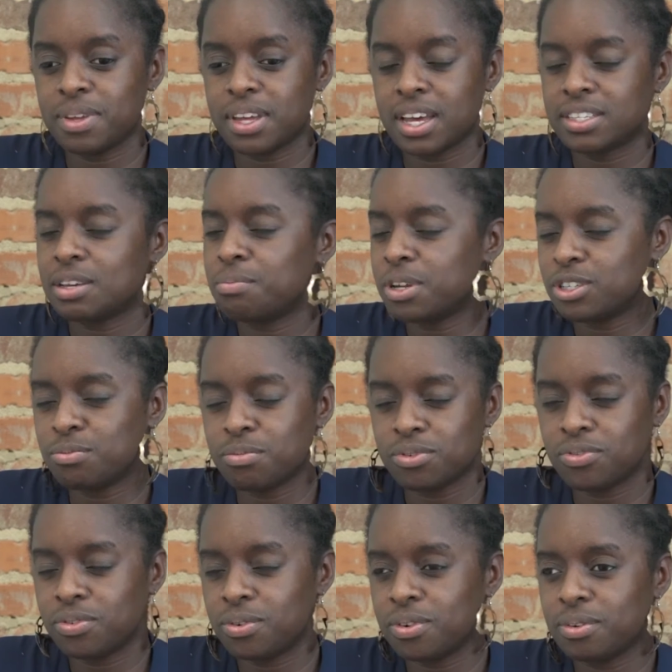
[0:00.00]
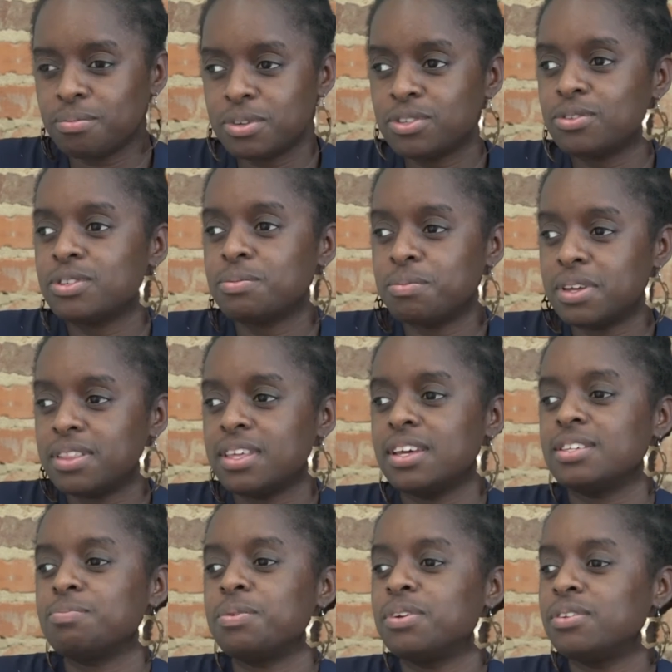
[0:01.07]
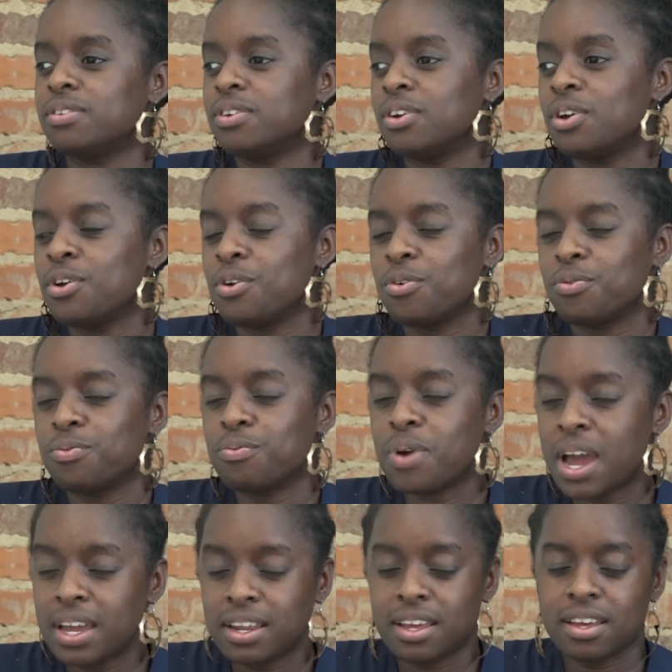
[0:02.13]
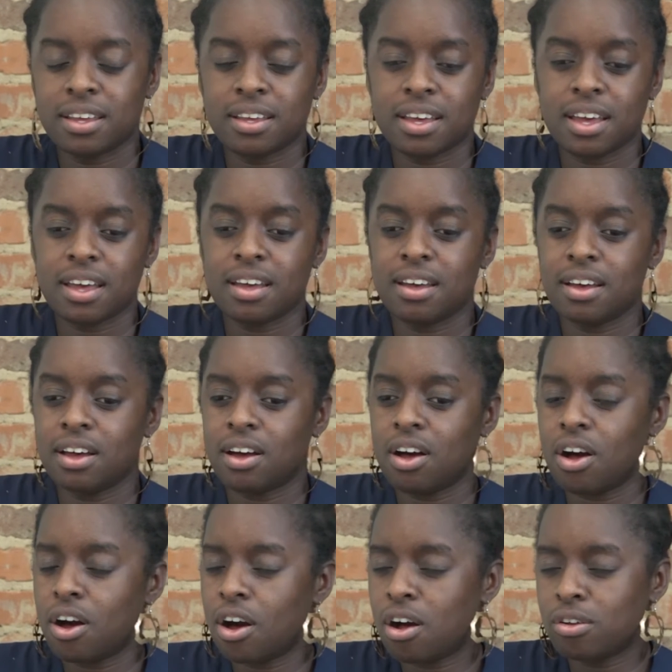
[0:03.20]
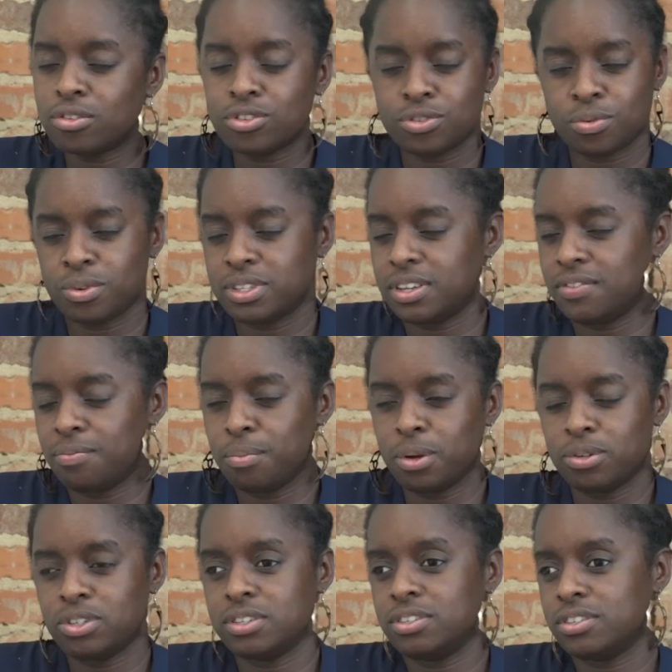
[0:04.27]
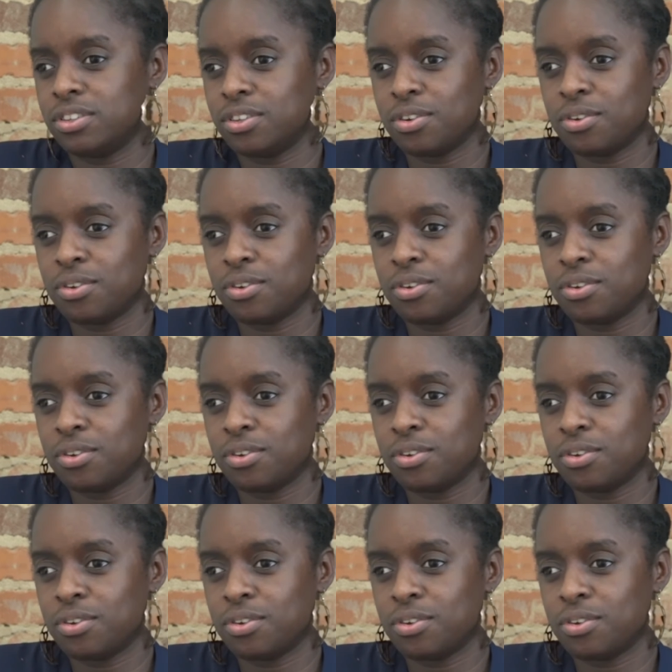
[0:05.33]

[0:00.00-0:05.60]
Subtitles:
As I mentioned before, Mr. Smith has been writing all sorts of motions to the